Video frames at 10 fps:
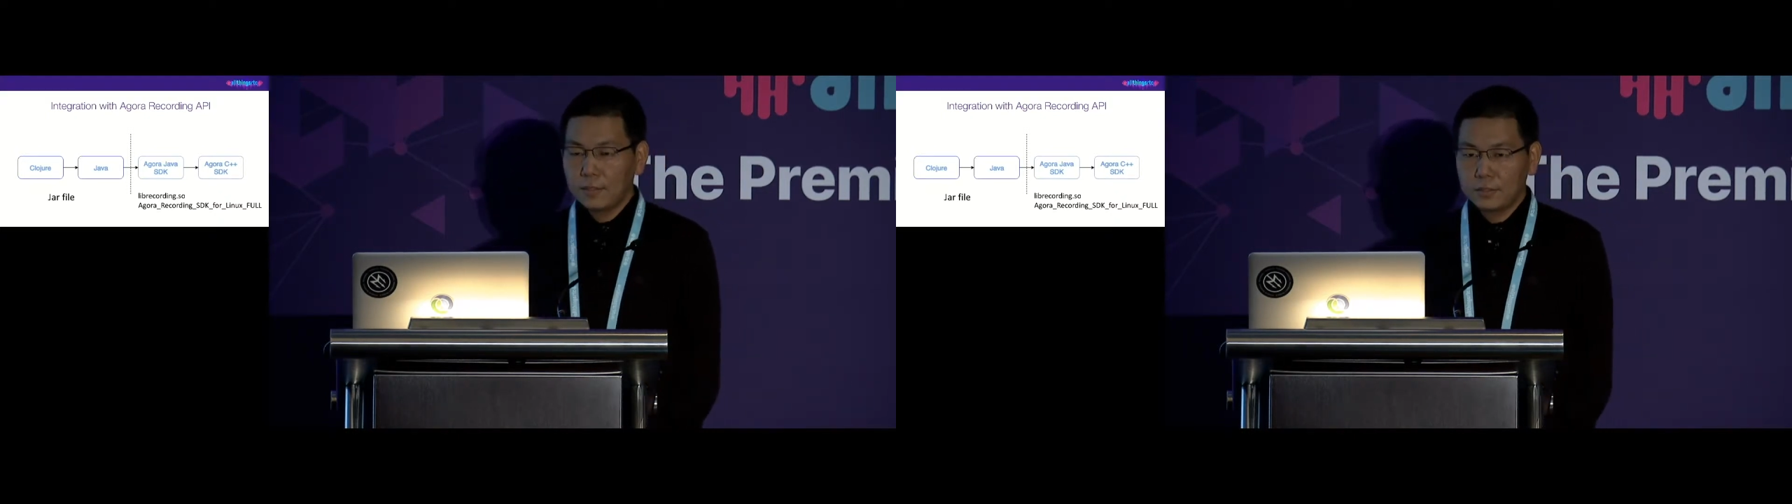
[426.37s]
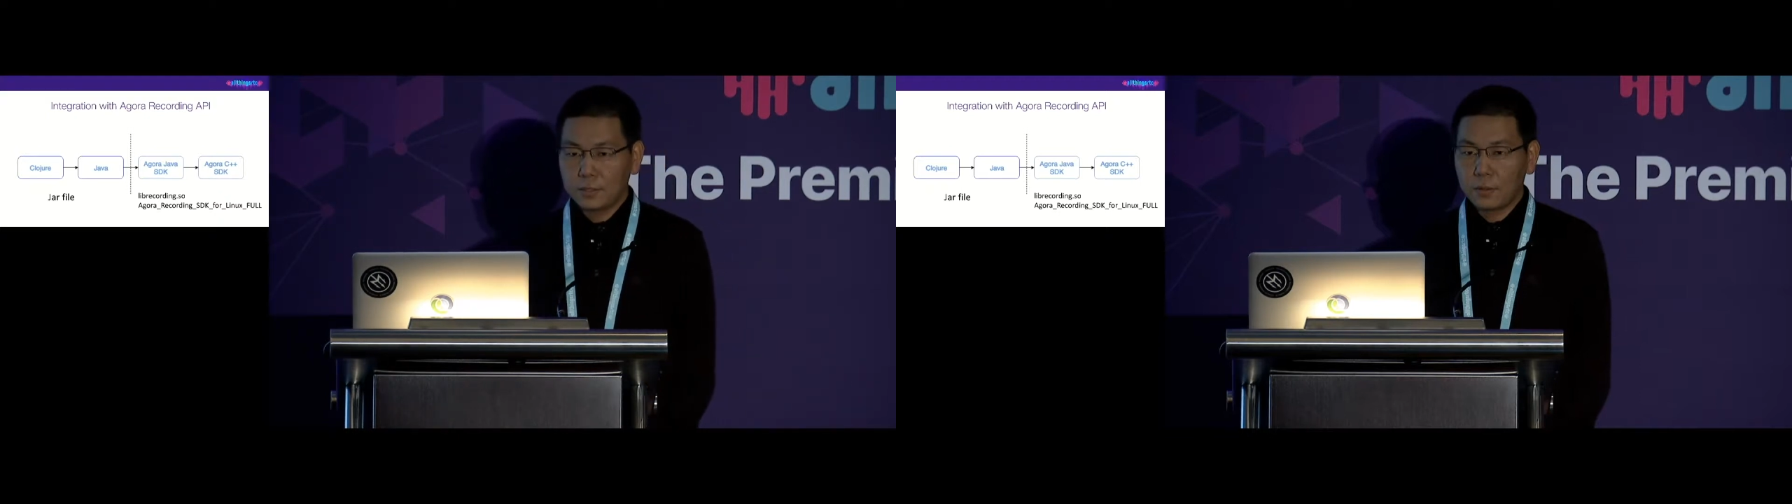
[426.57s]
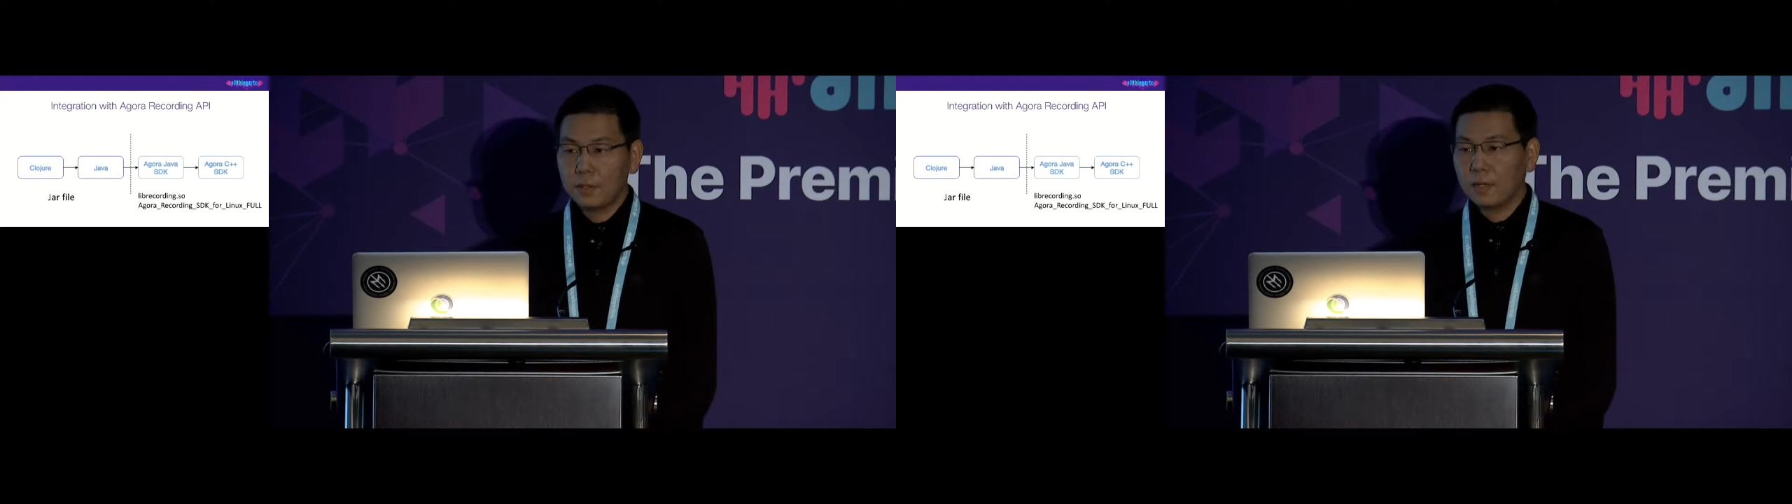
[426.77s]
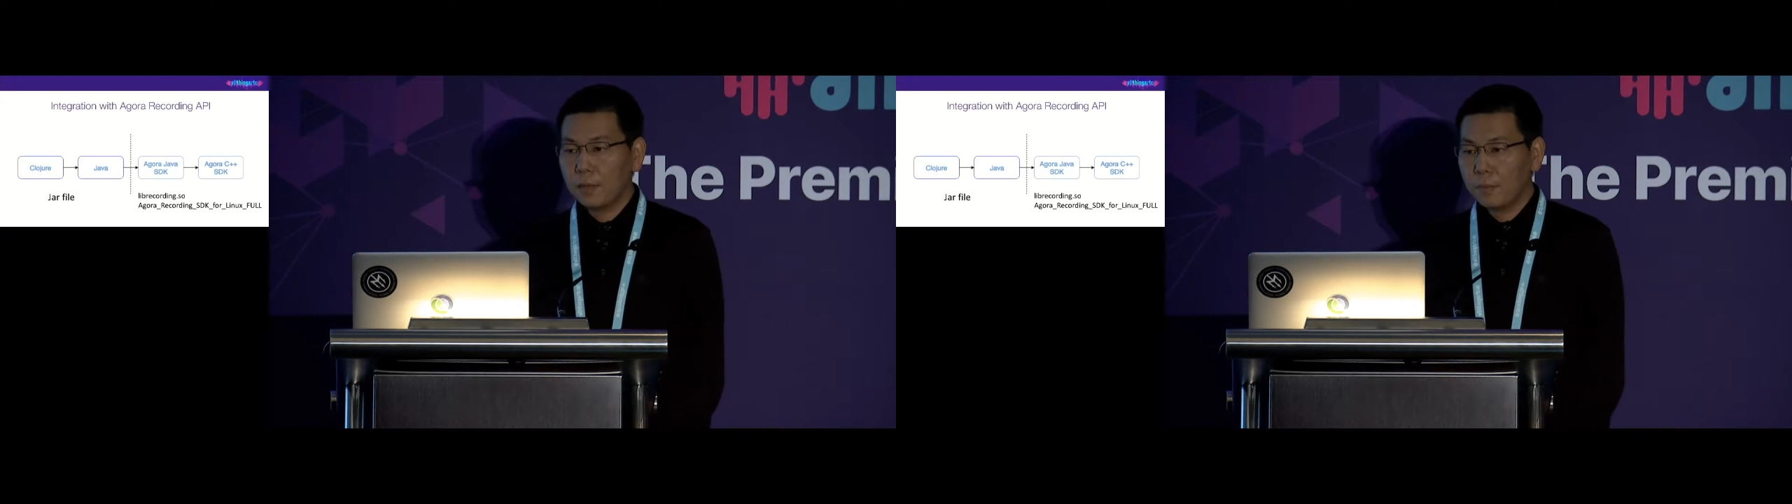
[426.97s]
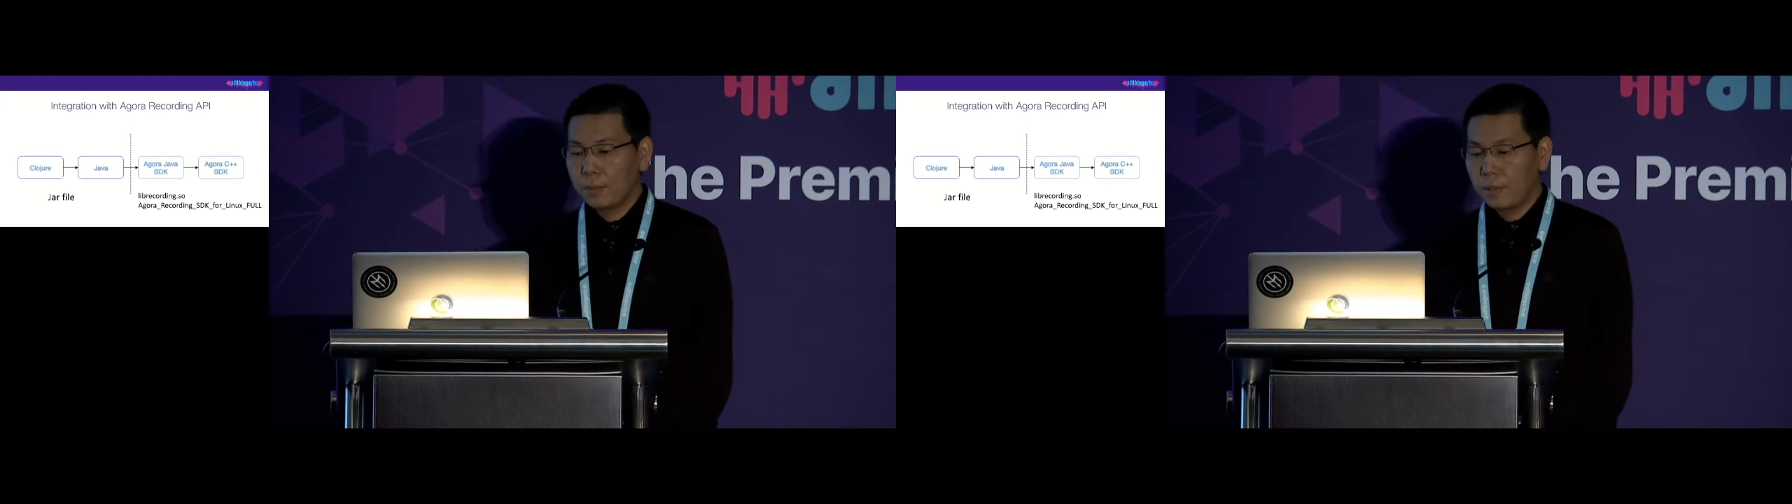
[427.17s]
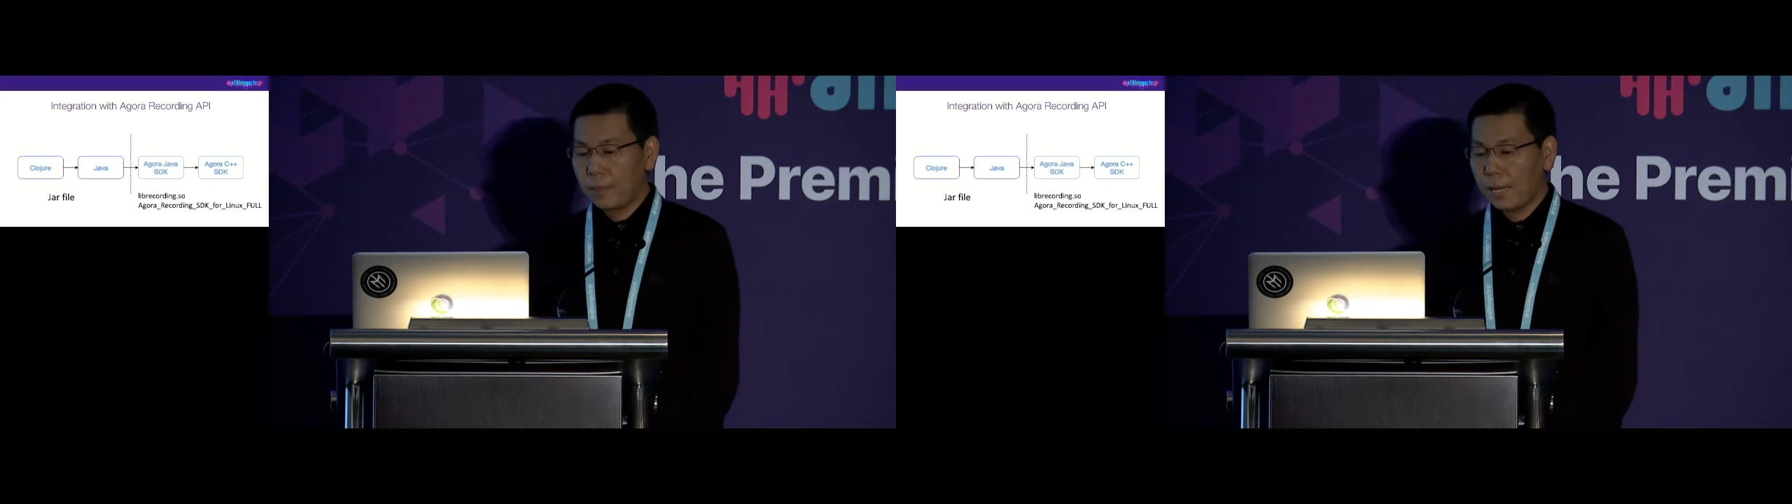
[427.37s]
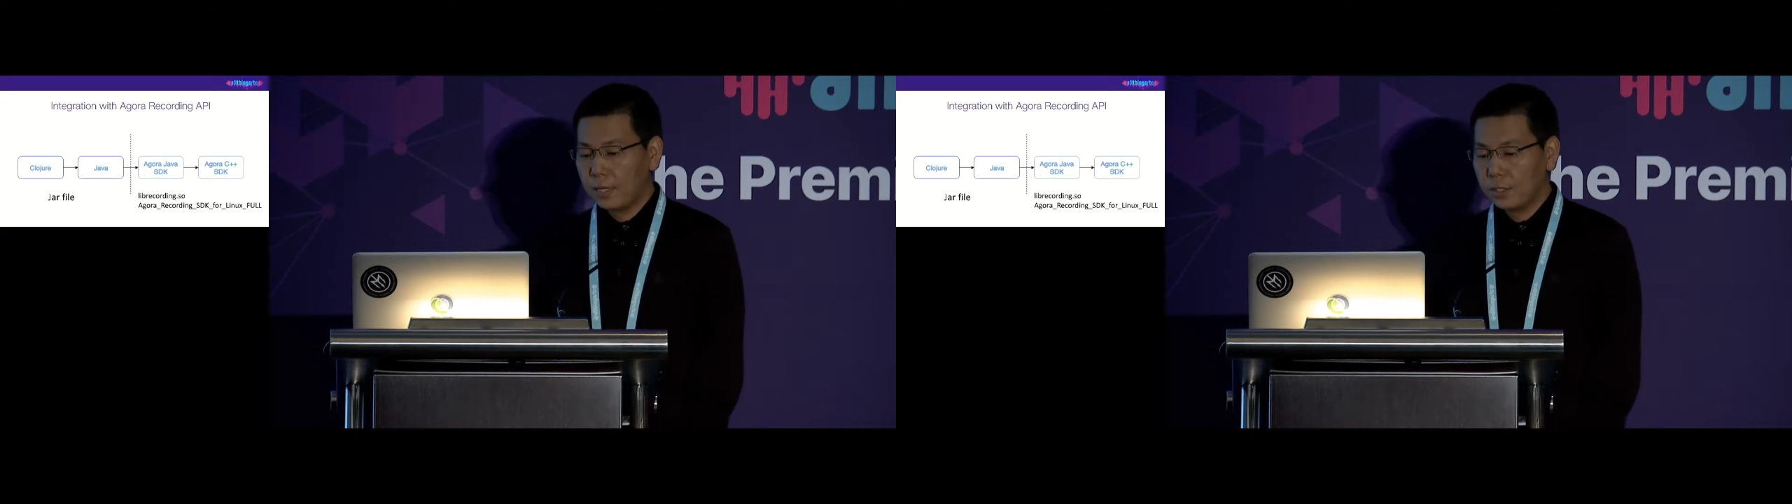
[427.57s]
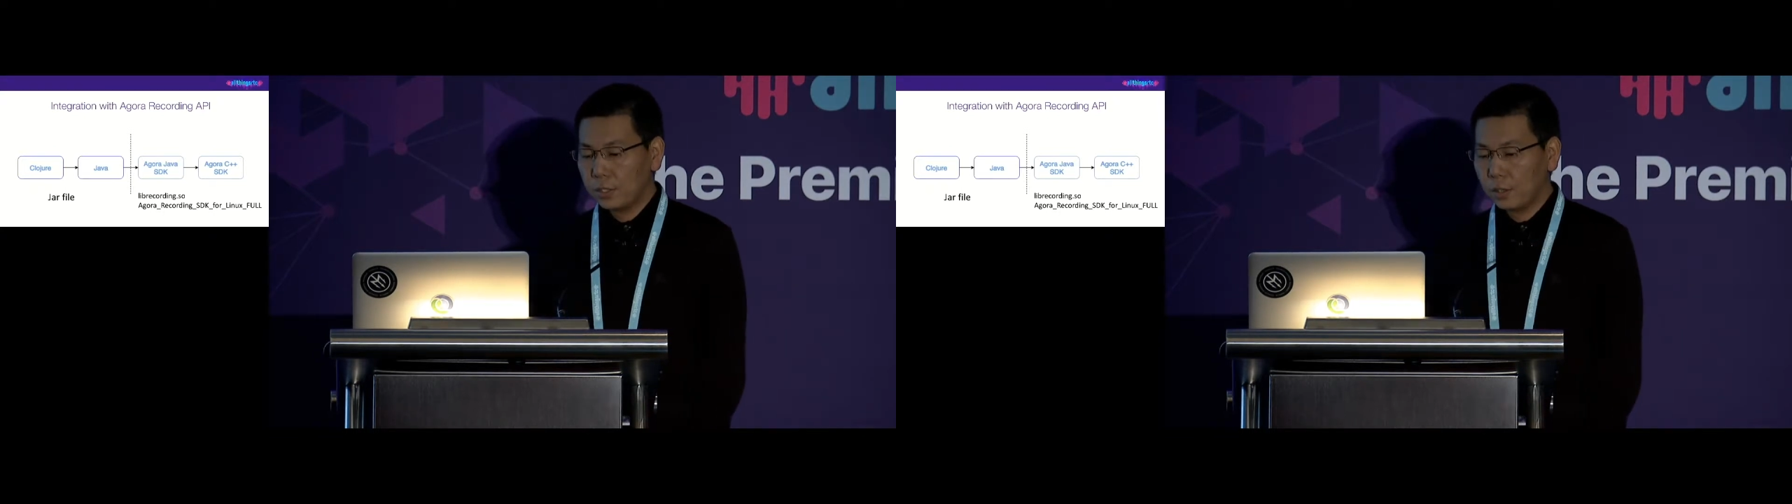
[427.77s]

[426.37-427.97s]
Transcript: So end up we package